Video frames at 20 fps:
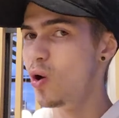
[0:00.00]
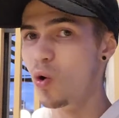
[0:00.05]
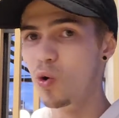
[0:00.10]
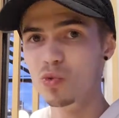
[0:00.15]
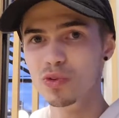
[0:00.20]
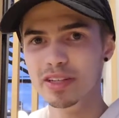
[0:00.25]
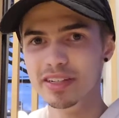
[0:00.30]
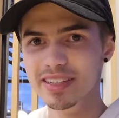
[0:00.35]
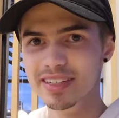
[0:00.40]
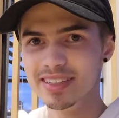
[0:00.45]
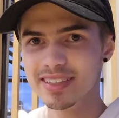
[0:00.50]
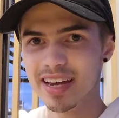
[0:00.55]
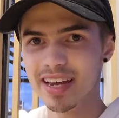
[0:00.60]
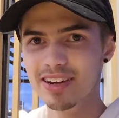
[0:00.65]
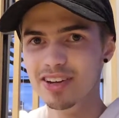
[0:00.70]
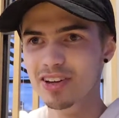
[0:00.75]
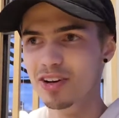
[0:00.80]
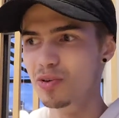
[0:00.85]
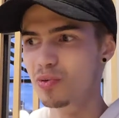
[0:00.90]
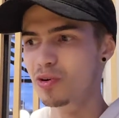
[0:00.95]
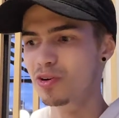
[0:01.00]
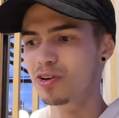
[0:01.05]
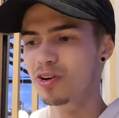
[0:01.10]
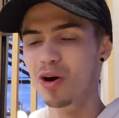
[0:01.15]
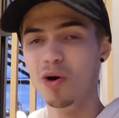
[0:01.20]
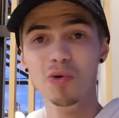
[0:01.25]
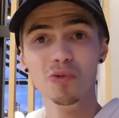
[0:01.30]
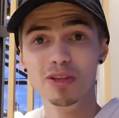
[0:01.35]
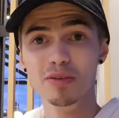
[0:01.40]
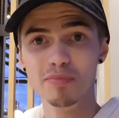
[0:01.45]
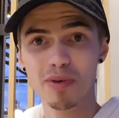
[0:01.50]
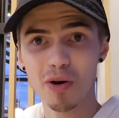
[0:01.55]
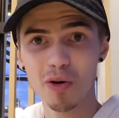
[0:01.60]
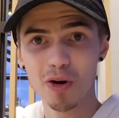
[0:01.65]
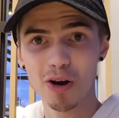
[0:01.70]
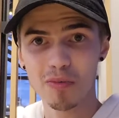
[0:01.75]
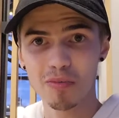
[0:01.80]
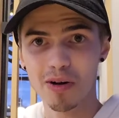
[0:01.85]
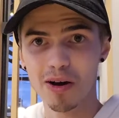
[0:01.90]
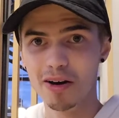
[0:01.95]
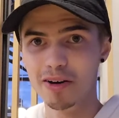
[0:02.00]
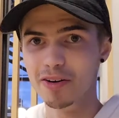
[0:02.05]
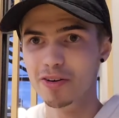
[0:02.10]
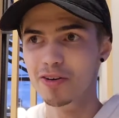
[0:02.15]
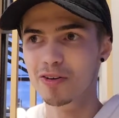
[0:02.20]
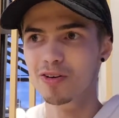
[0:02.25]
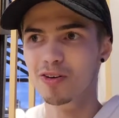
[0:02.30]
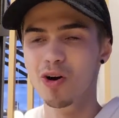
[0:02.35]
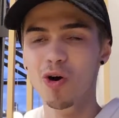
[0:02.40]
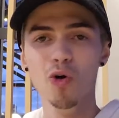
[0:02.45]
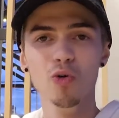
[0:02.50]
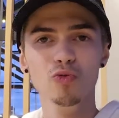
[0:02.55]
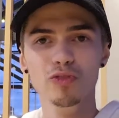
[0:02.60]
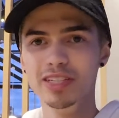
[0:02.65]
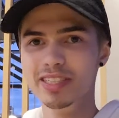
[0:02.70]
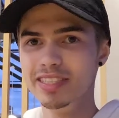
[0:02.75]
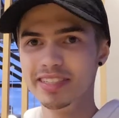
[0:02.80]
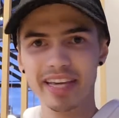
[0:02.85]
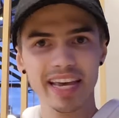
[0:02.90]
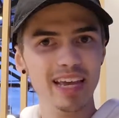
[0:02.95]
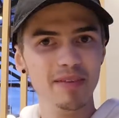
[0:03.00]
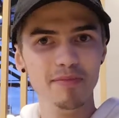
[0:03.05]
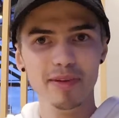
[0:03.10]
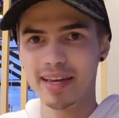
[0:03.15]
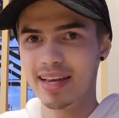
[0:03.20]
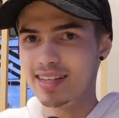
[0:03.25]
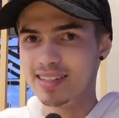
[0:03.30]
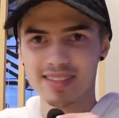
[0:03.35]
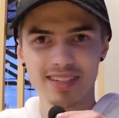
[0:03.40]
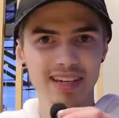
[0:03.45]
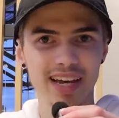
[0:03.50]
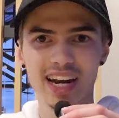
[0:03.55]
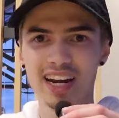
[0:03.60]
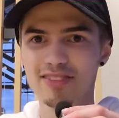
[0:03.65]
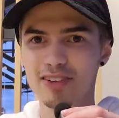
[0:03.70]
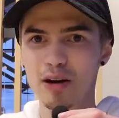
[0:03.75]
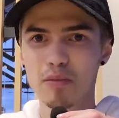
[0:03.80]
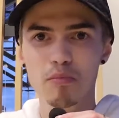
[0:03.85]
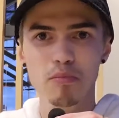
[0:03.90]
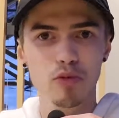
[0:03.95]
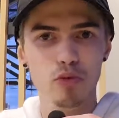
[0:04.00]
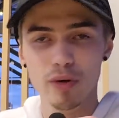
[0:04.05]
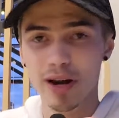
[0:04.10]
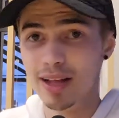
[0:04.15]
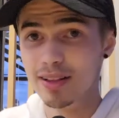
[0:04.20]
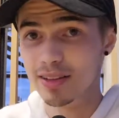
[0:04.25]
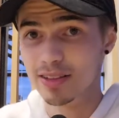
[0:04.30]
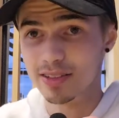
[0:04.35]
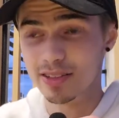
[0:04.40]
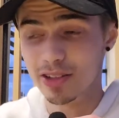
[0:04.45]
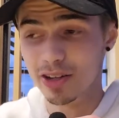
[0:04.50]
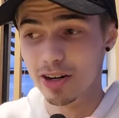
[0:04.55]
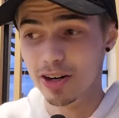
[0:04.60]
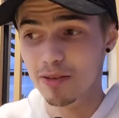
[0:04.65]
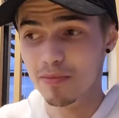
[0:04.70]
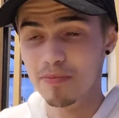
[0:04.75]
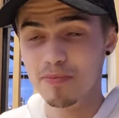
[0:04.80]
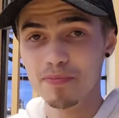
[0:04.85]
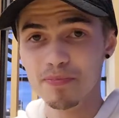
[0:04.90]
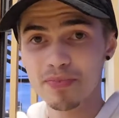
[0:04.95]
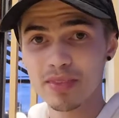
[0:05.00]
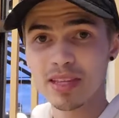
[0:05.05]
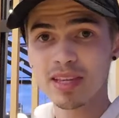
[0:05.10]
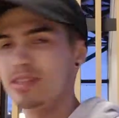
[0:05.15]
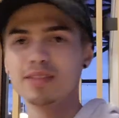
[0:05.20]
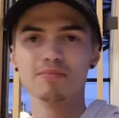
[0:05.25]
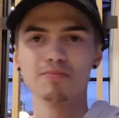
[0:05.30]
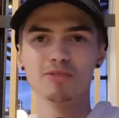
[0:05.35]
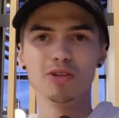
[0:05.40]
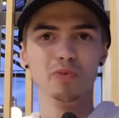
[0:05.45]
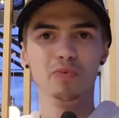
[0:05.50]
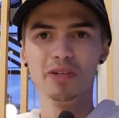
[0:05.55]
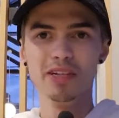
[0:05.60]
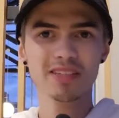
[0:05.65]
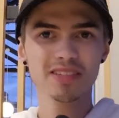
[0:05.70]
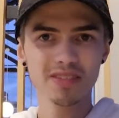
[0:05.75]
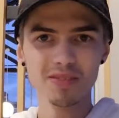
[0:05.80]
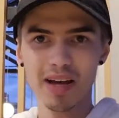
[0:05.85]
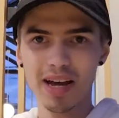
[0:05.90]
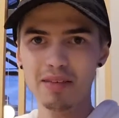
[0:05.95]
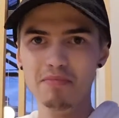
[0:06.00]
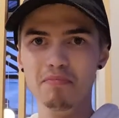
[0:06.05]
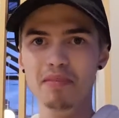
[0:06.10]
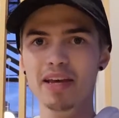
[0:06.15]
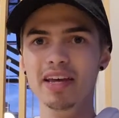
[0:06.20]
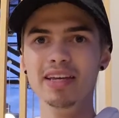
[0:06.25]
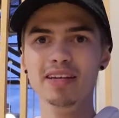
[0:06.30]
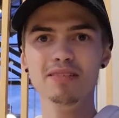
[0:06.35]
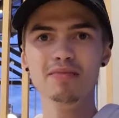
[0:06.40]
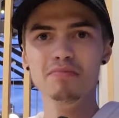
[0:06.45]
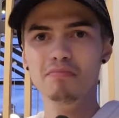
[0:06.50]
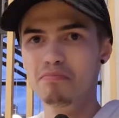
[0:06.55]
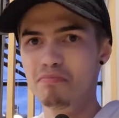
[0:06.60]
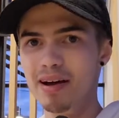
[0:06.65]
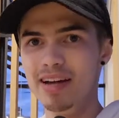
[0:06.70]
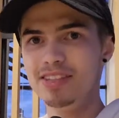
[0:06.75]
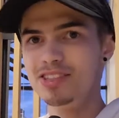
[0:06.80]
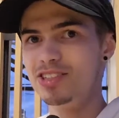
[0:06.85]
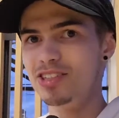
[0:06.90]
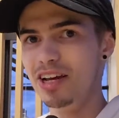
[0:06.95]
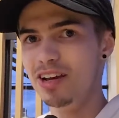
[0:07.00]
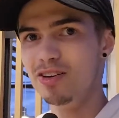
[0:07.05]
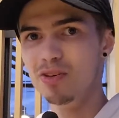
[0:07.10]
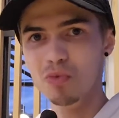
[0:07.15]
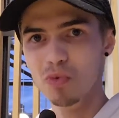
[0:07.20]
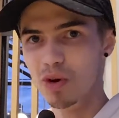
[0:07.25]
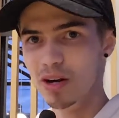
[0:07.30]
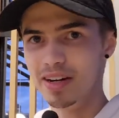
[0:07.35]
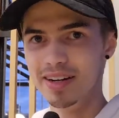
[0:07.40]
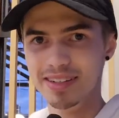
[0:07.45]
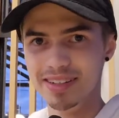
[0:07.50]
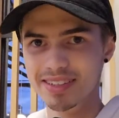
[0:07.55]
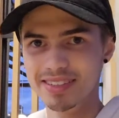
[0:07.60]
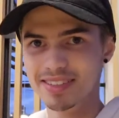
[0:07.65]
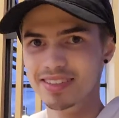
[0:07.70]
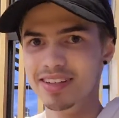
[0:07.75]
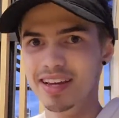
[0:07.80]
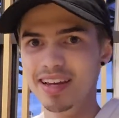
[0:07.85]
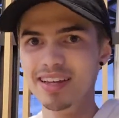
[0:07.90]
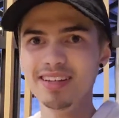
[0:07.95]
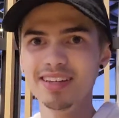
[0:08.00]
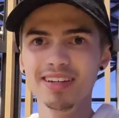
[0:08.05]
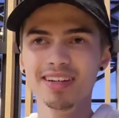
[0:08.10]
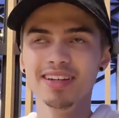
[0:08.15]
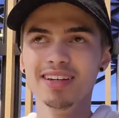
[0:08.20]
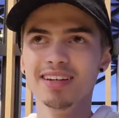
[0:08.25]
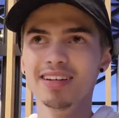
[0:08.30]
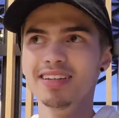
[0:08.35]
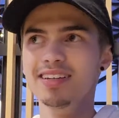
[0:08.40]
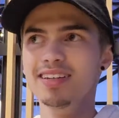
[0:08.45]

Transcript: only Nintendo or only Pokemon or only gaming as the kind of umbrella term. Like the reason I made my channel what it is today